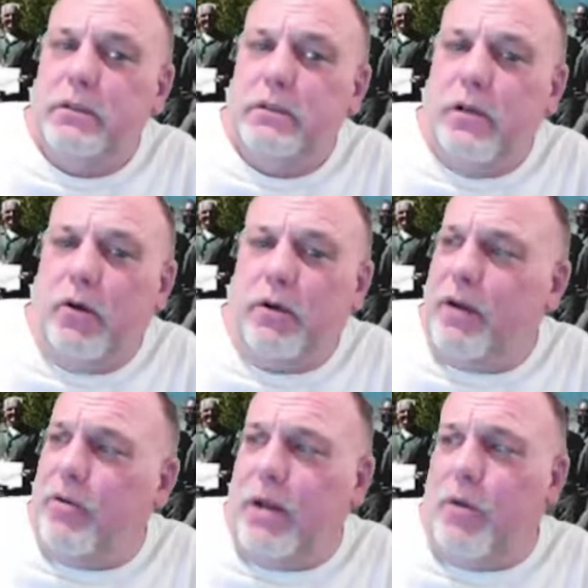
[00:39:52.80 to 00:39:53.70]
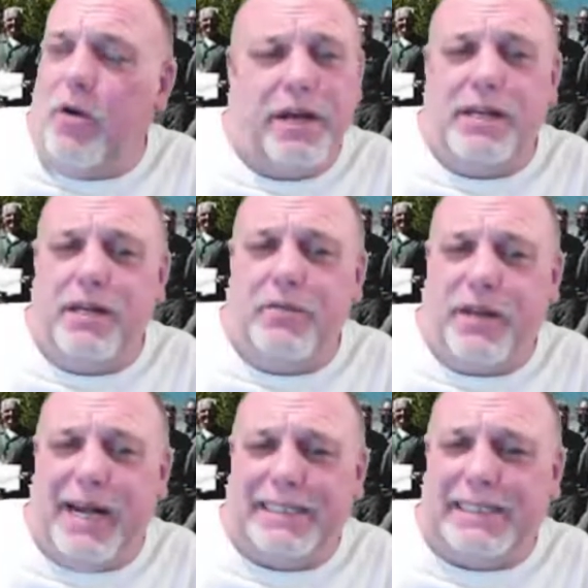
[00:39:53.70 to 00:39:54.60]
Okay, well, I'm already done with
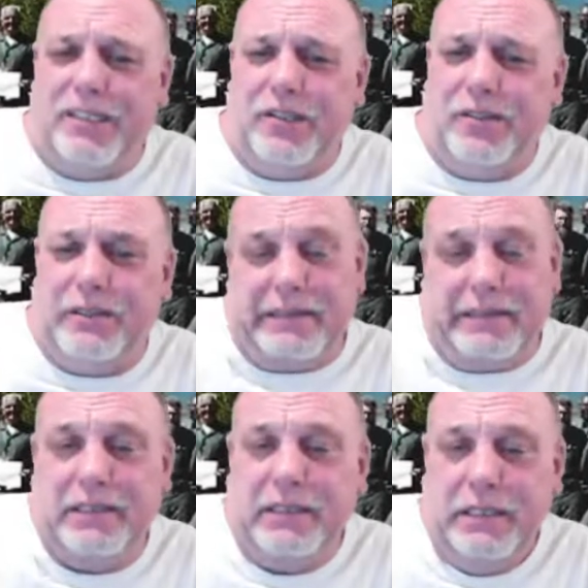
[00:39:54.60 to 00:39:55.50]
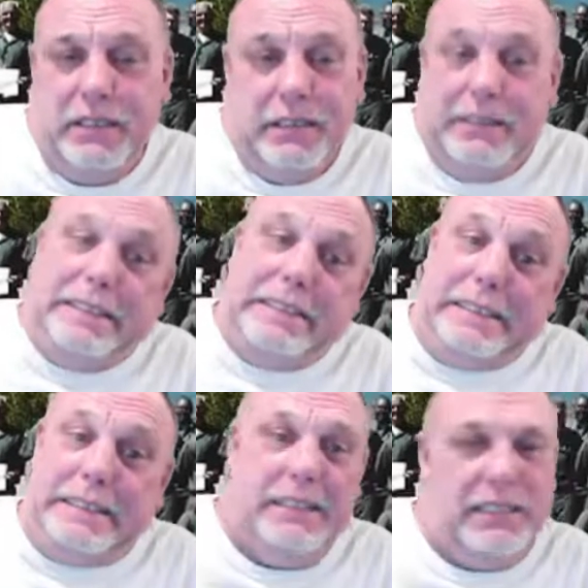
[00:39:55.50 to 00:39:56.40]
that, so
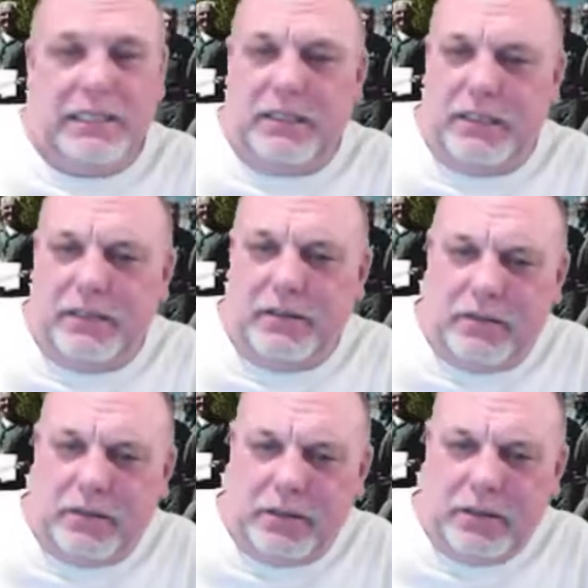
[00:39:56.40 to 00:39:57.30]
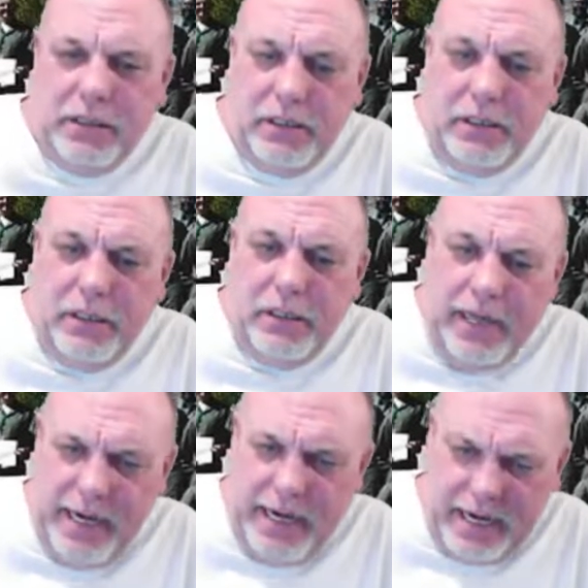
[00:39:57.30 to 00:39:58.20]
I don't know.
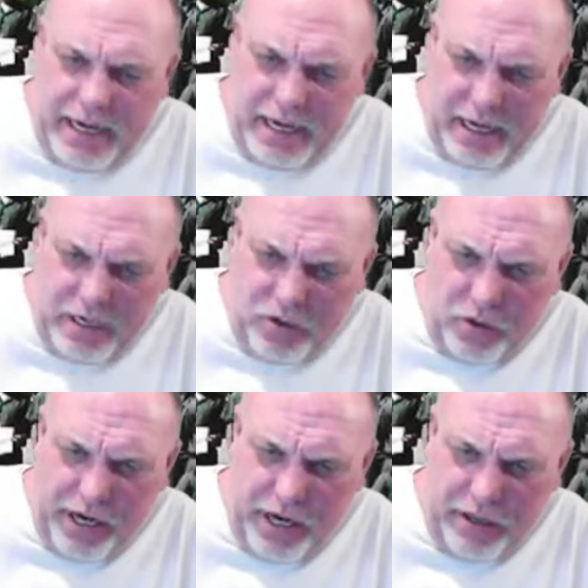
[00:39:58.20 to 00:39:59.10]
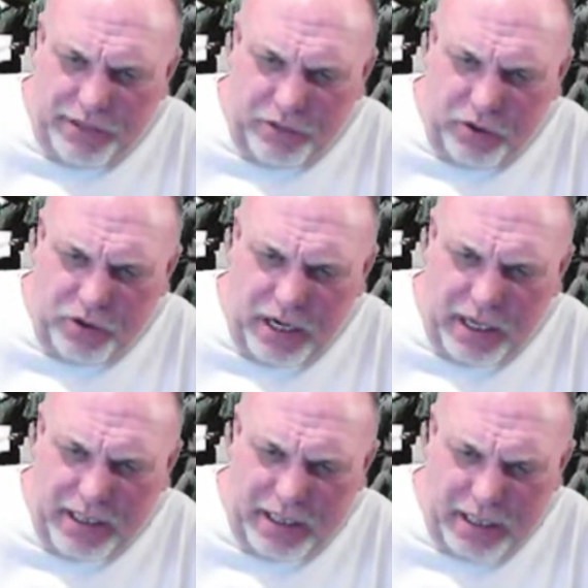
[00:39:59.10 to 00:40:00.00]
And 20 years for drugs.